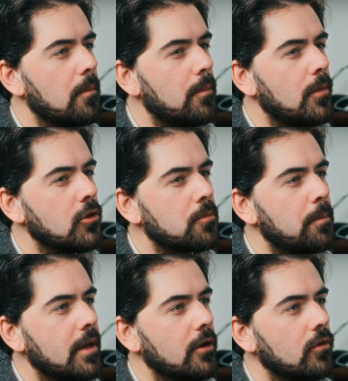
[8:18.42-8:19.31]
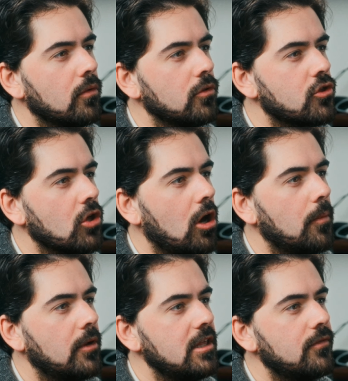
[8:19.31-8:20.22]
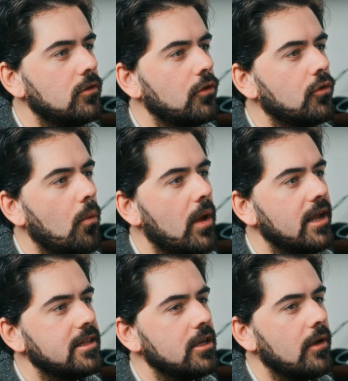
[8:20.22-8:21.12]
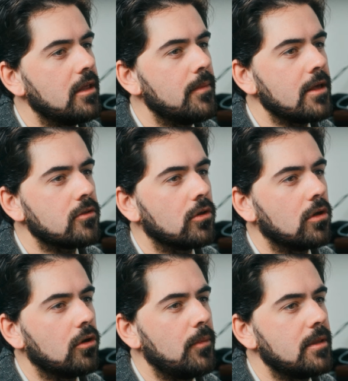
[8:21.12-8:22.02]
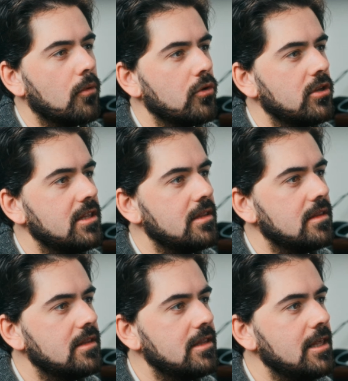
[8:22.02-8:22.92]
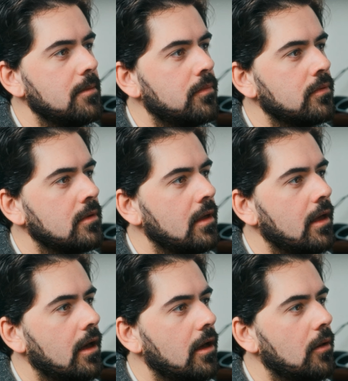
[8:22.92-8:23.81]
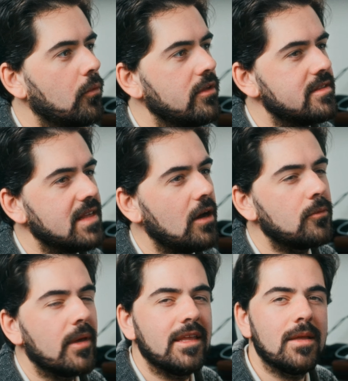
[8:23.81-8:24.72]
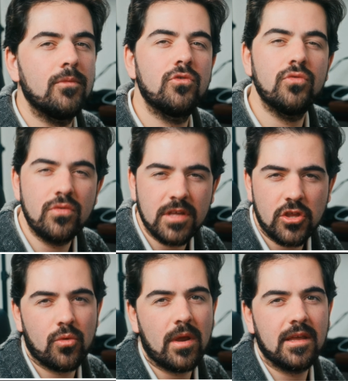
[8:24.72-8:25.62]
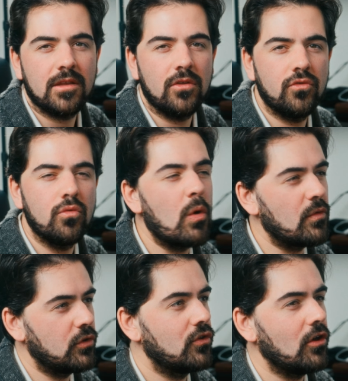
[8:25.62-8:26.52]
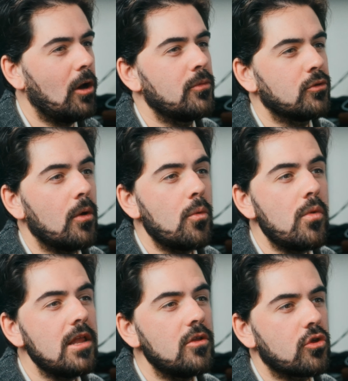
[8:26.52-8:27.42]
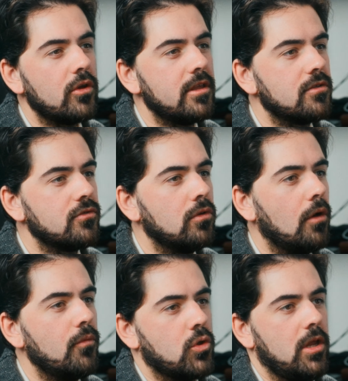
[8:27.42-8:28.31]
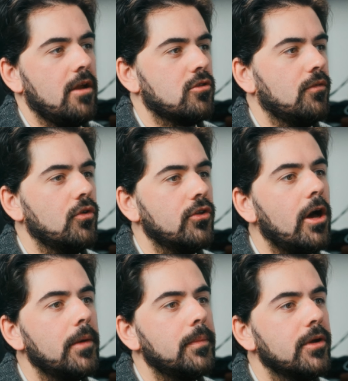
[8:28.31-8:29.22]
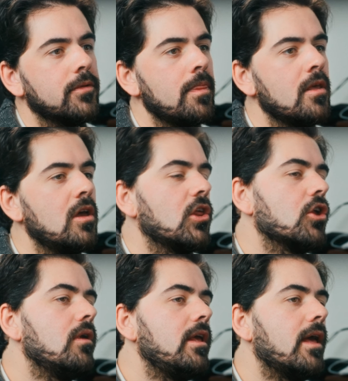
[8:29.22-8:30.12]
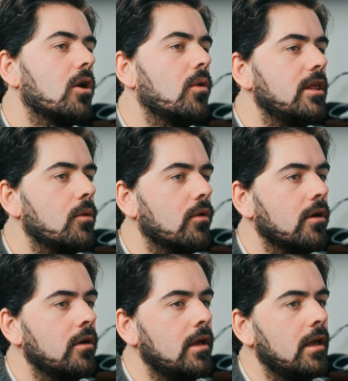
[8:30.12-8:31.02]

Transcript: much better job. And even on the red here, it makes the color a bit more deep without making them too saturated and too over the top. So I really enjoy this tool. Obviously here it's over the top, but generally I go anywhere